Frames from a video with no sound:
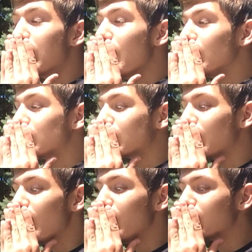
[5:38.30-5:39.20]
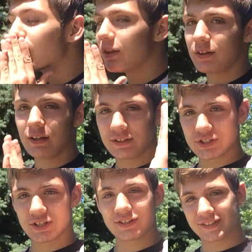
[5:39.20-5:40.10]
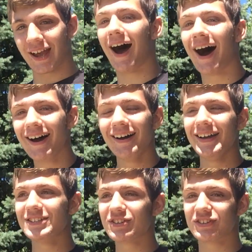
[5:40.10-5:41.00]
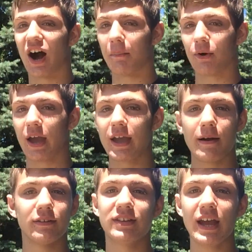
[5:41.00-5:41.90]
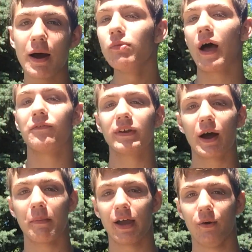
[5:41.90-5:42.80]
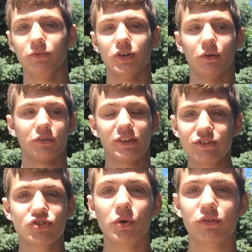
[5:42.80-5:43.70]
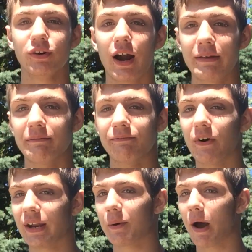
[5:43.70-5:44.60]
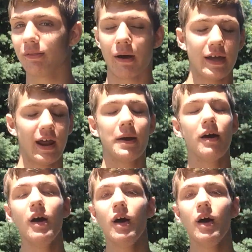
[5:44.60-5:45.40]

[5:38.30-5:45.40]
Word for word: hmm, hmm, just stop. Just stop, okay? See, I'm laughing at my own jokes. These jokes are not even funny. I'm on, and I.